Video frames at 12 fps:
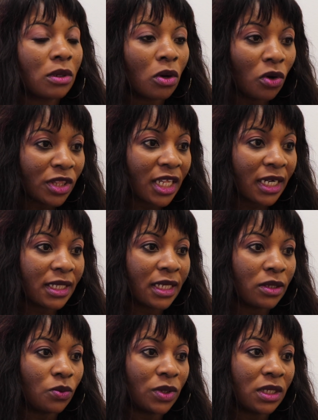
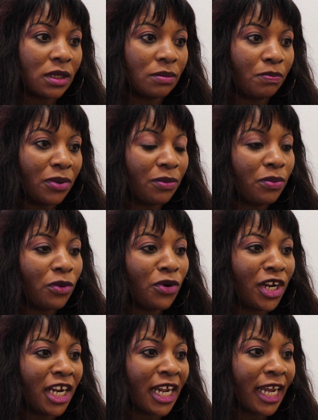contacted with the people
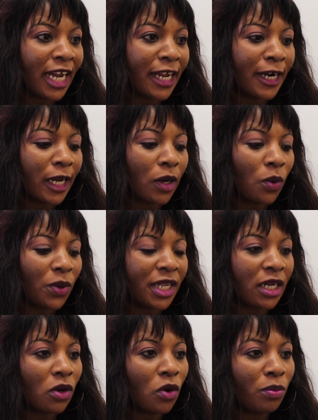in Ghana,
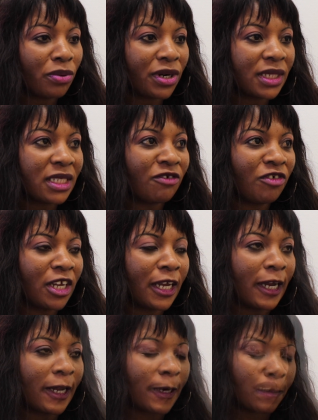with the cooperative in
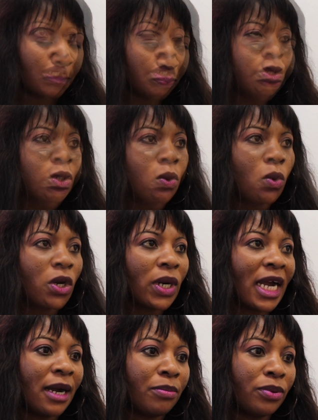Ghana. So what
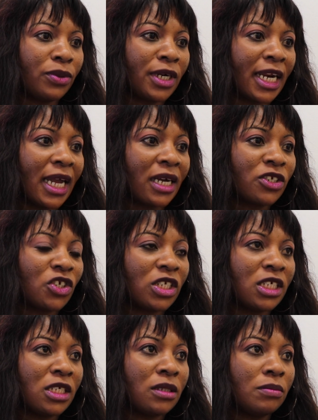happened? They
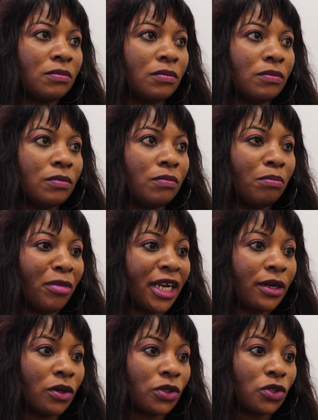actually
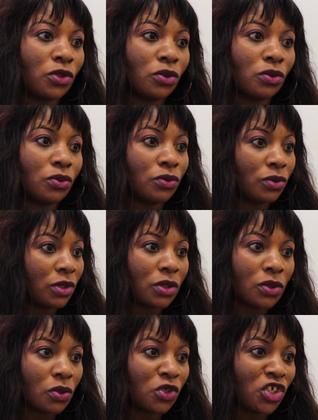met us through
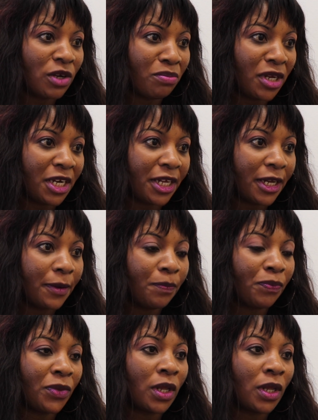social media.